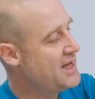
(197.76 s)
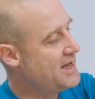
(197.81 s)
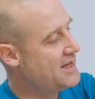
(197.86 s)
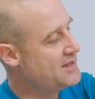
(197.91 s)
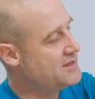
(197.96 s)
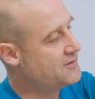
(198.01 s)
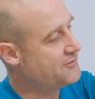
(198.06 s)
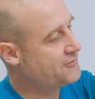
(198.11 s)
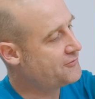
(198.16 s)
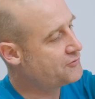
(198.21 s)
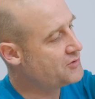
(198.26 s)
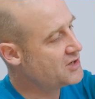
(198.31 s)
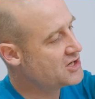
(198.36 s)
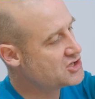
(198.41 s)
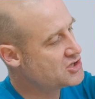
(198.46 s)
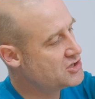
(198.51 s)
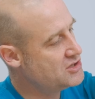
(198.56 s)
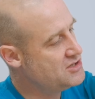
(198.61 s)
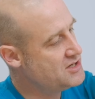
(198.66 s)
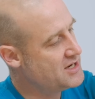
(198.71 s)
and the
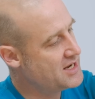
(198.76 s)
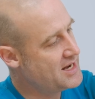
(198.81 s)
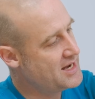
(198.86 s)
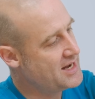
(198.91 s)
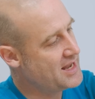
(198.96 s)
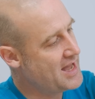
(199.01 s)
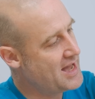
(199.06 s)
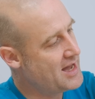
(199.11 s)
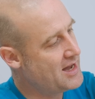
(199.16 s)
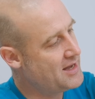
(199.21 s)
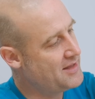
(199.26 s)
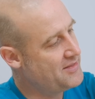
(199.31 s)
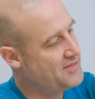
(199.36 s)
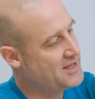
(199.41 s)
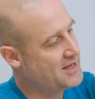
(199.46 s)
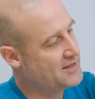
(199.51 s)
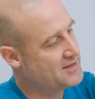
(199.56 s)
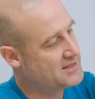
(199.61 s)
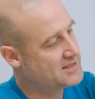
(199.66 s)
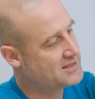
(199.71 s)
friction you're getting out at
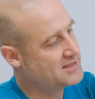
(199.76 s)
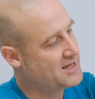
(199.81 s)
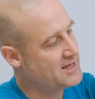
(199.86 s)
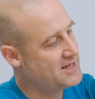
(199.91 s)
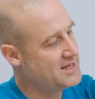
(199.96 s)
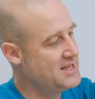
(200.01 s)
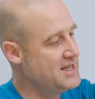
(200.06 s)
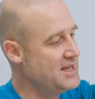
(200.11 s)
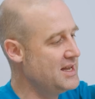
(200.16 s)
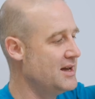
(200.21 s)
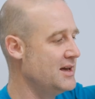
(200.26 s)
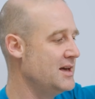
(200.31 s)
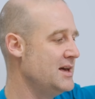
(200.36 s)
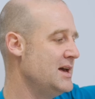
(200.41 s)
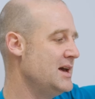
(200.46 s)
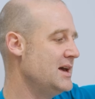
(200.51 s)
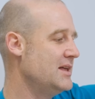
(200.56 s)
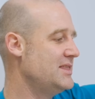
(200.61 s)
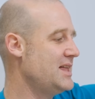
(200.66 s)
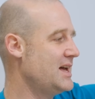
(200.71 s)
the other side here,
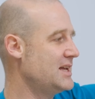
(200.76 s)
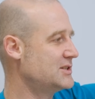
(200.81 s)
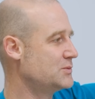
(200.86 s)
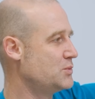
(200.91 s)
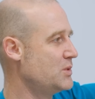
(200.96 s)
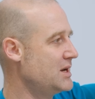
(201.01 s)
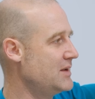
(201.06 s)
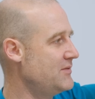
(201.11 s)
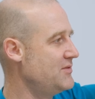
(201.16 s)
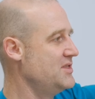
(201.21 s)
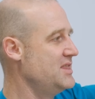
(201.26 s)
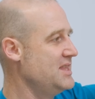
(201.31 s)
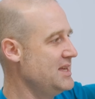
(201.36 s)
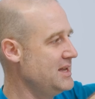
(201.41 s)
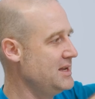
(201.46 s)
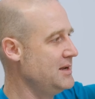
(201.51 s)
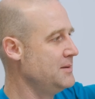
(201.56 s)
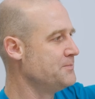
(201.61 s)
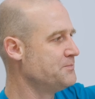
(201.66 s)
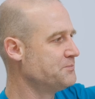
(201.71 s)
that's whatever
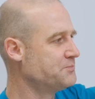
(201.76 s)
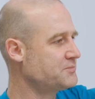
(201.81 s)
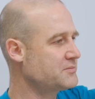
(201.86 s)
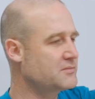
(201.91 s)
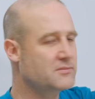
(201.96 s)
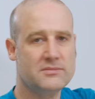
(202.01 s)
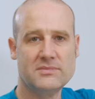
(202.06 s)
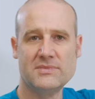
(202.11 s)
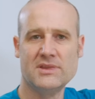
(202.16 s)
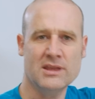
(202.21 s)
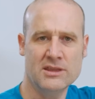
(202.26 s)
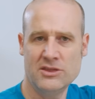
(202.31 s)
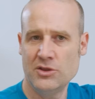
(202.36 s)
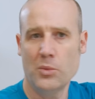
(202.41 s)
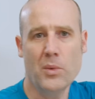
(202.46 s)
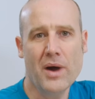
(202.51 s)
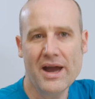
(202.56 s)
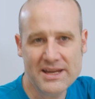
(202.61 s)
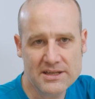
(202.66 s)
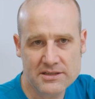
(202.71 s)
the
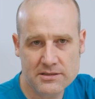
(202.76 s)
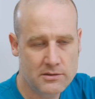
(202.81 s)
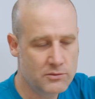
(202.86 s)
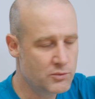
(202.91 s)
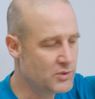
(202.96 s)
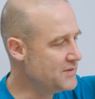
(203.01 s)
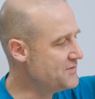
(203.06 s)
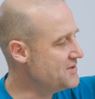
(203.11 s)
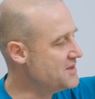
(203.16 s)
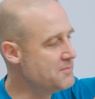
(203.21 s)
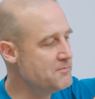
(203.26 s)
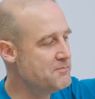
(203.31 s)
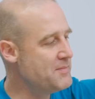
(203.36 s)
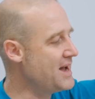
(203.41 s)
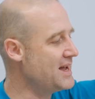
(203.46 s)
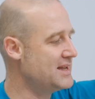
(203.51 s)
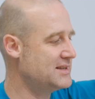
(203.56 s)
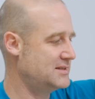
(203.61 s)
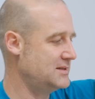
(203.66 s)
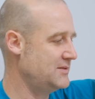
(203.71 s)
weight, whatever the
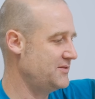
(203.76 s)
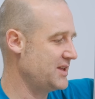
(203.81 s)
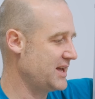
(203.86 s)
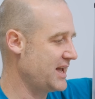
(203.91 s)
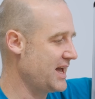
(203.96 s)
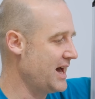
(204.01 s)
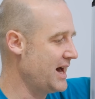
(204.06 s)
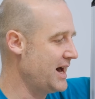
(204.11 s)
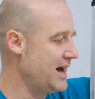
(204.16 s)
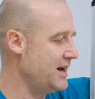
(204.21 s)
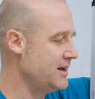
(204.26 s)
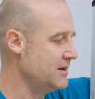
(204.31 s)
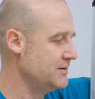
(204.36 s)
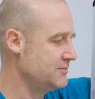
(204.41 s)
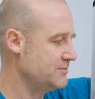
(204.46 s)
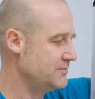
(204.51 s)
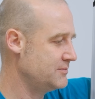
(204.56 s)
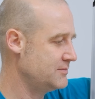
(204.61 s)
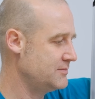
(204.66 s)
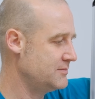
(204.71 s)
mass of the car,
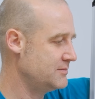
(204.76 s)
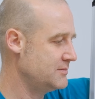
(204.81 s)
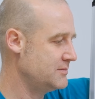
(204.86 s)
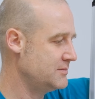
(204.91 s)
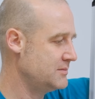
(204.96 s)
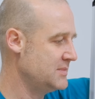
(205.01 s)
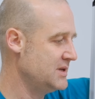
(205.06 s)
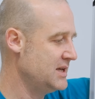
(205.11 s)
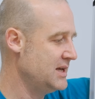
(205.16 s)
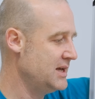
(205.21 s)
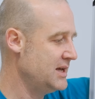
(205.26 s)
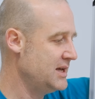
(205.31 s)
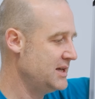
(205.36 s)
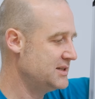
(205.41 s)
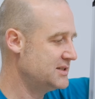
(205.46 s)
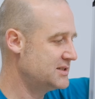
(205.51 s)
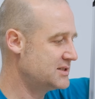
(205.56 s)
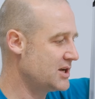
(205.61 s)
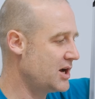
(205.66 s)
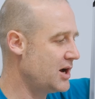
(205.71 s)

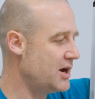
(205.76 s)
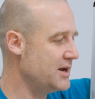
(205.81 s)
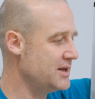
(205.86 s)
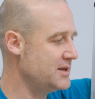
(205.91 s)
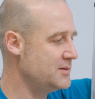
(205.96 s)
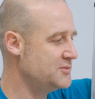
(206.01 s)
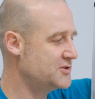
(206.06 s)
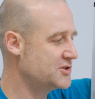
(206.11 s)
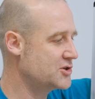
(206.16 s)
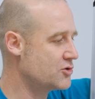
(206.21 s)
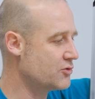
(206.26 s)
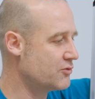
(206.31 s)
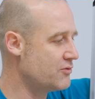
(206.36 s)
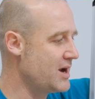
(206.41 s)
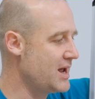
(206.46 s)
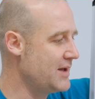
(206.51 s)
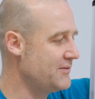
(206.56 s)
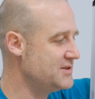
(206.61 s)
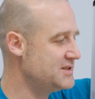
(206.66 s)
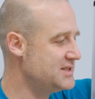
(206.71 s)
times
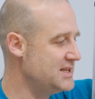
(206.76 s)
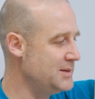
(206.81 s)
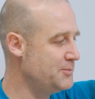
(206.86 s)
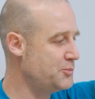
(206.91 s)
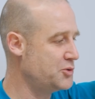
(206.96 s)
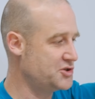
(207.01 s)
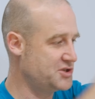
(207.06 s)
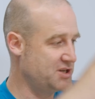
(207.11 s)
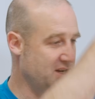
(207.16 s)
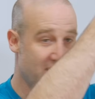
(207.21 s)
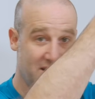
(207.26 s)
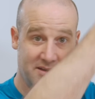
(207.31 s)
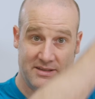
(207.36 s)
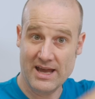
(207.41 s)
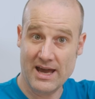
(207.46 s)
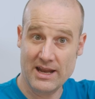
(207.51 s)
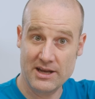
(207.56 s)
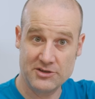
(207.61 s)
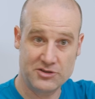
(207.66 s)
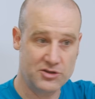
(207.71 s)
gravity pushing it
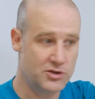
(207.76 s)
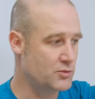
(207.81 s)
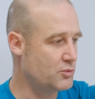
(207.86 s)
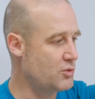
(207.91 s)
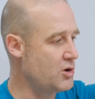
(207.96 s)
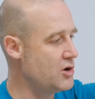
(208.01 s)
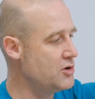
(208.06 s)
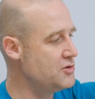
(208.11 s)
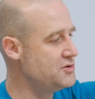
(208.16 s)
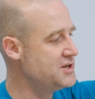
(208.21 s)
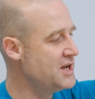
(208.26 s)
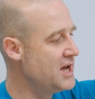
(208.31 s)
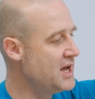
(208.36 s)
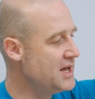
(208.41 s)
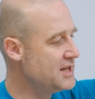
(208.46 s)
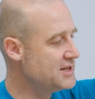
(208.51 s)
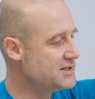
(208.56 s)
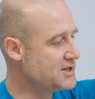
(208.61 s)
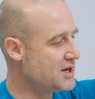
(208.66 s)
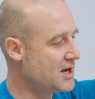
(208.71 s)
down into the road,
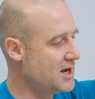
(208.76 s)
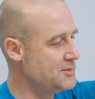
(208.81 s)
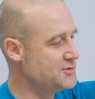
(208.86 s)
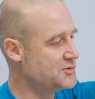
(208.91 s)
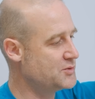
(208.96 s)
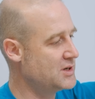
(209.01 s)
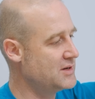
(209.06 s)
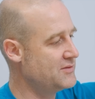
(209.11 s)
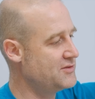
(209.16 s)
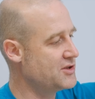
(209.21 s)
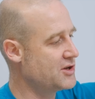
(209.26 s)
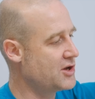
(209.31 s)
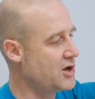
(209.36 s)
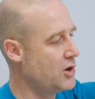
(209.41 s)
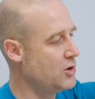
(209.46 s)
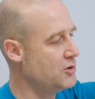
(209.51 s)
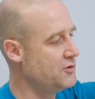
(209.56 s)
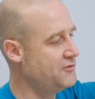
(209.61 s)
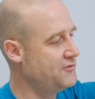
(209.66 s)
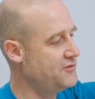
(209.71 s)
times whatever the
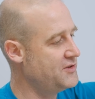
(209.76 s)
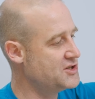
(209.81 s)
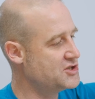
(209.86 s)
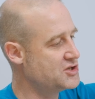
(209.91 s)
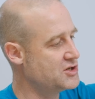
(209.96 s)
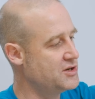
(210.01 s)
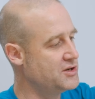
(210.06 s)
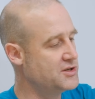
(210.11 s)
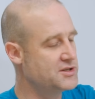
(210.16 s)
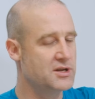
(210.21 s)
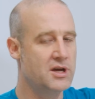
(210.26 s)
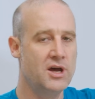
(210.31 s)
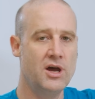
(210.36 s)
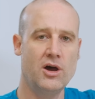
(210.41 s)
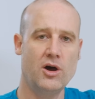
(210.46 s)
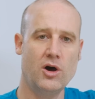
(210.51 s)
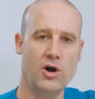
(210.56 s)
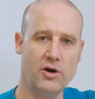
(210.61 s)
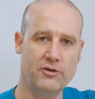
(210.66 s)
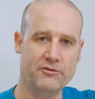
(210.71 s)
coefficient
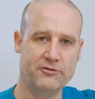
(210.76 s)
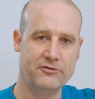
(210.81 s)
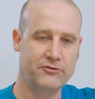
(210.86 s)
of